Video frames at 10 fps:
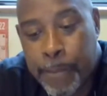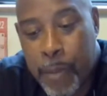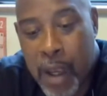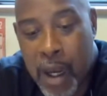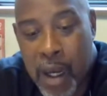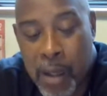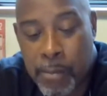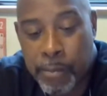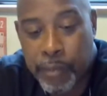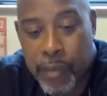
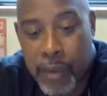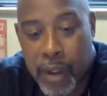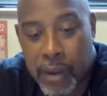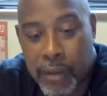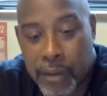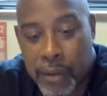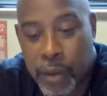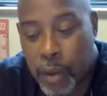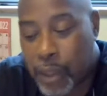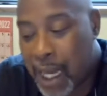
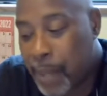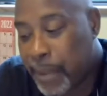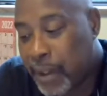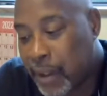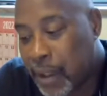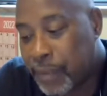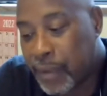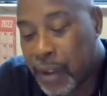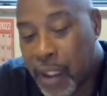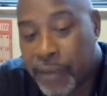got me to
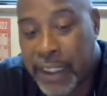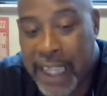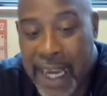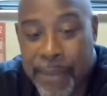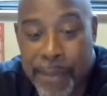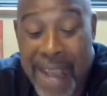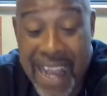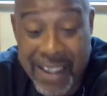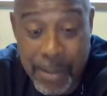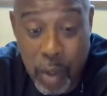love the game of
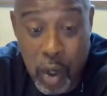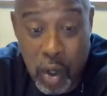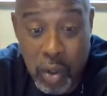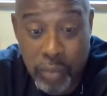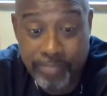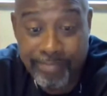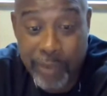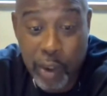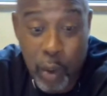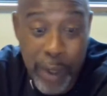basketball.
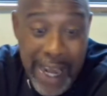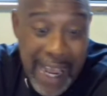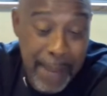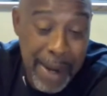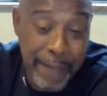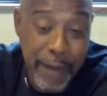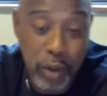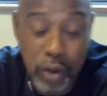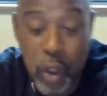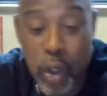So when I had my
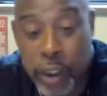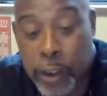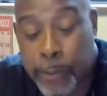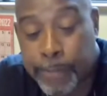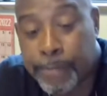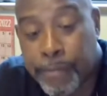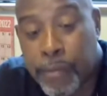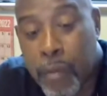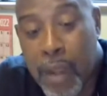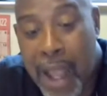first daughter,
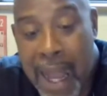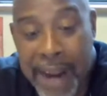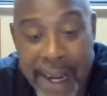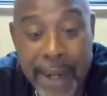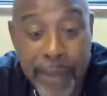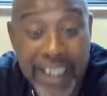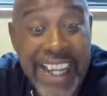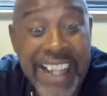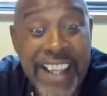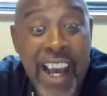I named her
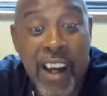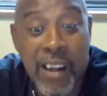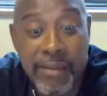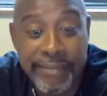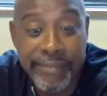Danielle,